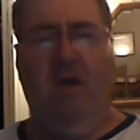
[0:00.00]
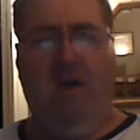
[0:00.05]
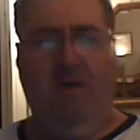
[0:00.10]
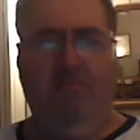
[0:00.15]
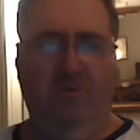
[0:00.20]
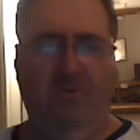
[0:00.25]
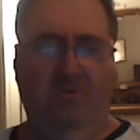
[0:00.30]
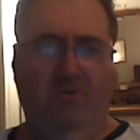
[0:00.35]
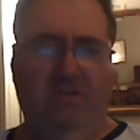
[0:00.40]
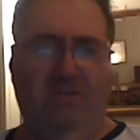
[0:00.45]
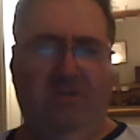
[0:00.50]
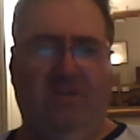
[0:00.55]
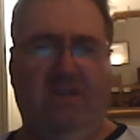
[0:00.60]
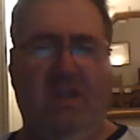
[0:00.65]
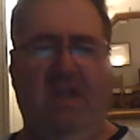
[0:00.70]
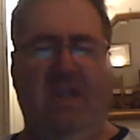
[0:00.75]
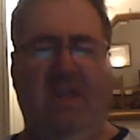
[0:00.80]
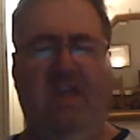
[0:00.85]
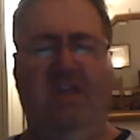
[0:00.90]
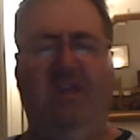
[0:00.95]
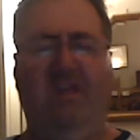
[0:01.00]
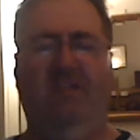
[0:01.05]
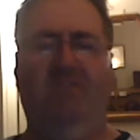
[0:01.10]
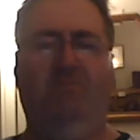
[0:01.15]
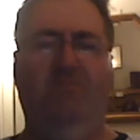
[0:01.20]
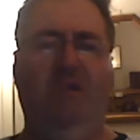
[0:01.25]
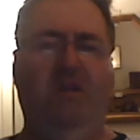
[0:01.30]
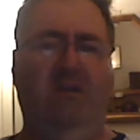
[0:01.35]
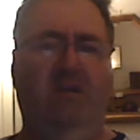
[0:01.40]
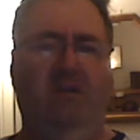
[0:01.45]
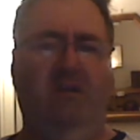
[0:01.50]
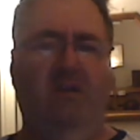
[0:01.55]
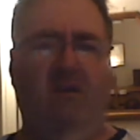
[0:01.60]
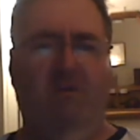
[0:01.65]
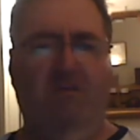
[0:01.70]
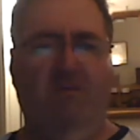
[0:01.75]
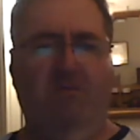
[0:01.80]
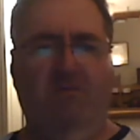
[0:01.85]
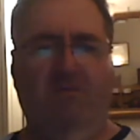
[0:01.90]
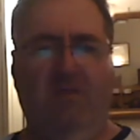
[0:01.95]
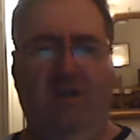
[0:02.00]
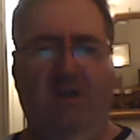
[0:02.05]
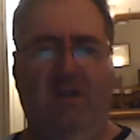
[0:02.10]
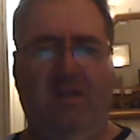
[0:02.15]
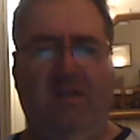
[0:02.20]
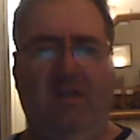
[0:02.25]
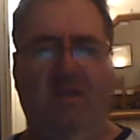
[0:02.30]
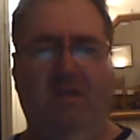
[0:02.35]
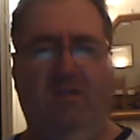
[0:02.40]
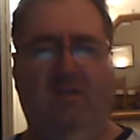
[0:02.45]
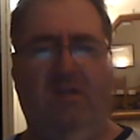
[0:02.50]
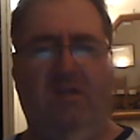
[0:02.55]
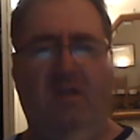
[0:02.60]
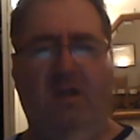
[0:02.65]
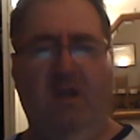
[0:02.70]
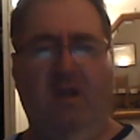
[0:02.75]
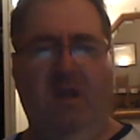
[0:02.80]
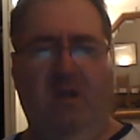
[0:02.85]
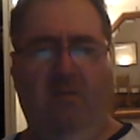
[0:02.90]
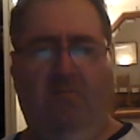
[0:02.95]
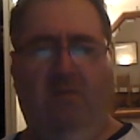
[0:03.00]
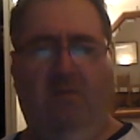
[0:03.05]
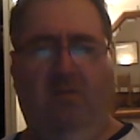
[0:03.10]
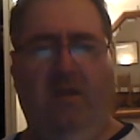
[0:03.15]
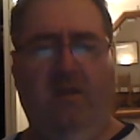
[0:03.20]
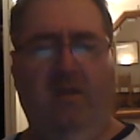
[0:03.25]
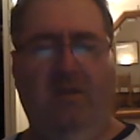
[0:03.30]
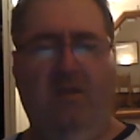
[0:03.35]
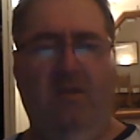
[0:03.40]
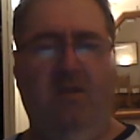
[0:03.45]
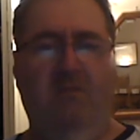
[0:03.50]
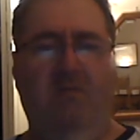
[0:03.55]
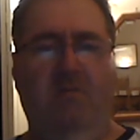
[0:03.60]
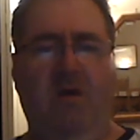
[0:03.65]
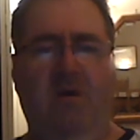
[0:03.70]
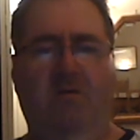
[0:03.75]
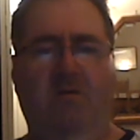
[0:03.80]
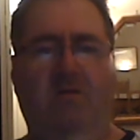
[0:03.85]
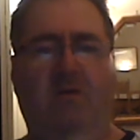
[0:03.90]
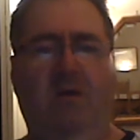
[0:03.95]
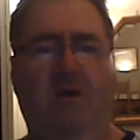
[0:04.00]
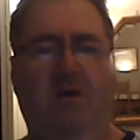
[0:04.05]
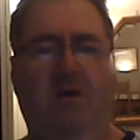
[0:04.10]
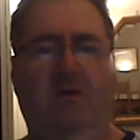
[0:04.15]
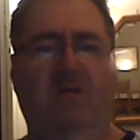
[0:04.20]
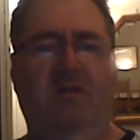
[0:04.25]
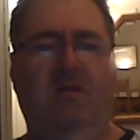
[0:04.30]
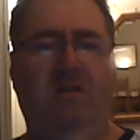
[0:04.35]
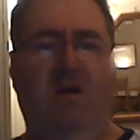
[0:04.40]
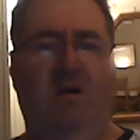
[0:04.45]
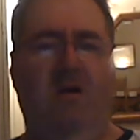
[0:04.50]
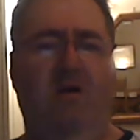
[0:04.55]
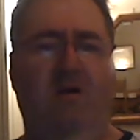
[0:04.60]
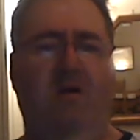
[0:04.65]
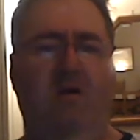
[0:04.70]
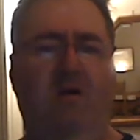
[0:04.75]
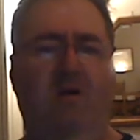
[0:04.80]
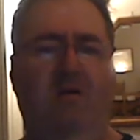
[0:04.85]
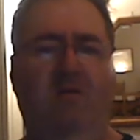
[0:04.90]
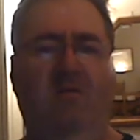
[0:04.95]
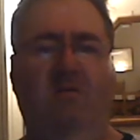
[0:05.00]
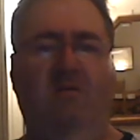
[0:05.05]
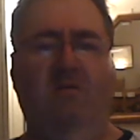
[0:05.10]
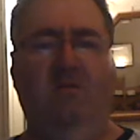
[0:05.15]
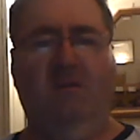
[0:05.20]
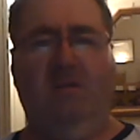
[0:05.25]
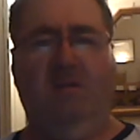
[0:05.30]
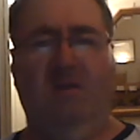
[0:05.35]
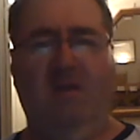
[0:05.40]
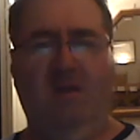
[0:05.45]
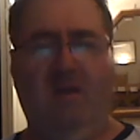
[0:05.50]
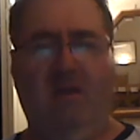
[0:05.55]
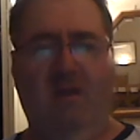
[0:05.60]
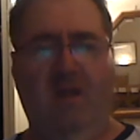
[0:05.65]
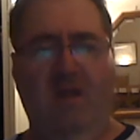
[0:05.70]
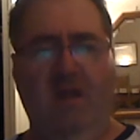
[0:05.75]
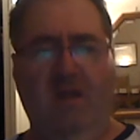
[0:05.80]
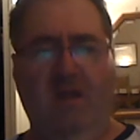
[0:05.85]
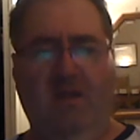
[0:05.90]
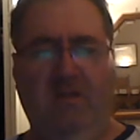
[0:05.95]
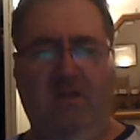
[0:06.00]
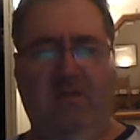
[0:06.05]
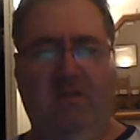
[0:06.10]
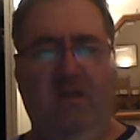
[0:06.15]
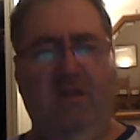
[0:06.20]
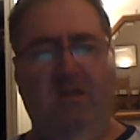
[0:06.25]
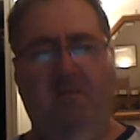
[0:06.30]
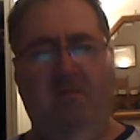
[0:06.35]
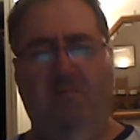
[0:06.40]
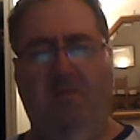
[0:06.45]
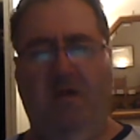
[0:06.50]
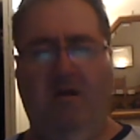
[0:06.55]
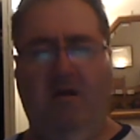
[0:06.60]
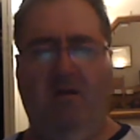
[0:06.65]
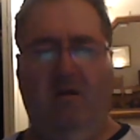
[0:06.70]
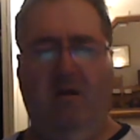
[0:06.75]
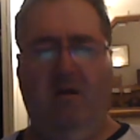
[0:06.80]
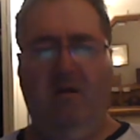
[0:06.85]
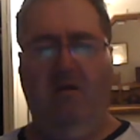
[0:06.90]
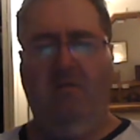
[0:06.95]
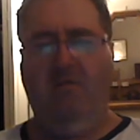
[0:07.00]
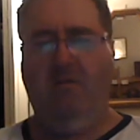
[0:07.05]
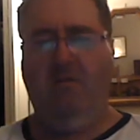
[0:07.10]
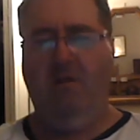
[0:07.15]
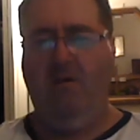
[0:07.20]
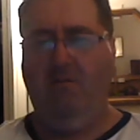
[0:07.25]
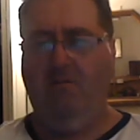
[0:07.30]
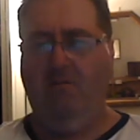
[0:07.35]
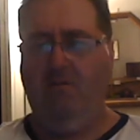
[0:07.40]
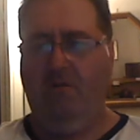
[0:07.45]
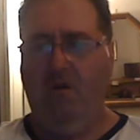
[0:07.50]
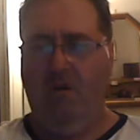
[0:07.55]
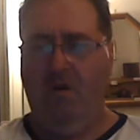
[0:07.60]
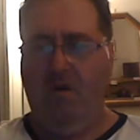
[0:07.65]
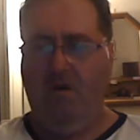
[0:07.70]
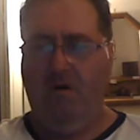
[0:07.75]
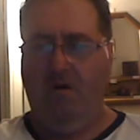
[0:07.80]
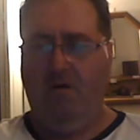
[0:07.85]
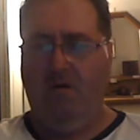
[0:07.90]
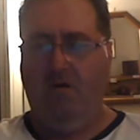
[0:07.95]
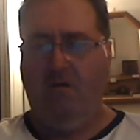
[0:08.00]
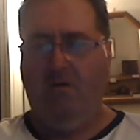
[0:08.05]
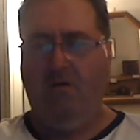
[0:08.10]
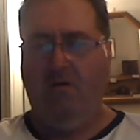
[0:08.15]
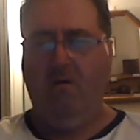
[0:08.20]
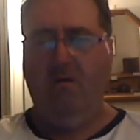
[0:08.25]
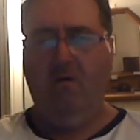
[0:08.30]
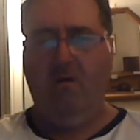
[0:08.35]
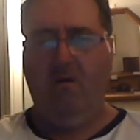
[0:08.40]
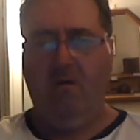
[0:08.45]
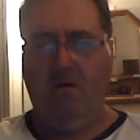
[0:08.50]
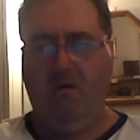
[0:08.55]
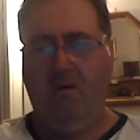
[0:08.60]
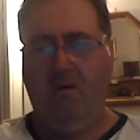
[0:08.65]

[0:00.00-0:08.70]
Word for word: Up on the stage, being all the rage. Playing them outlaw songs. Singing about love gone wrong.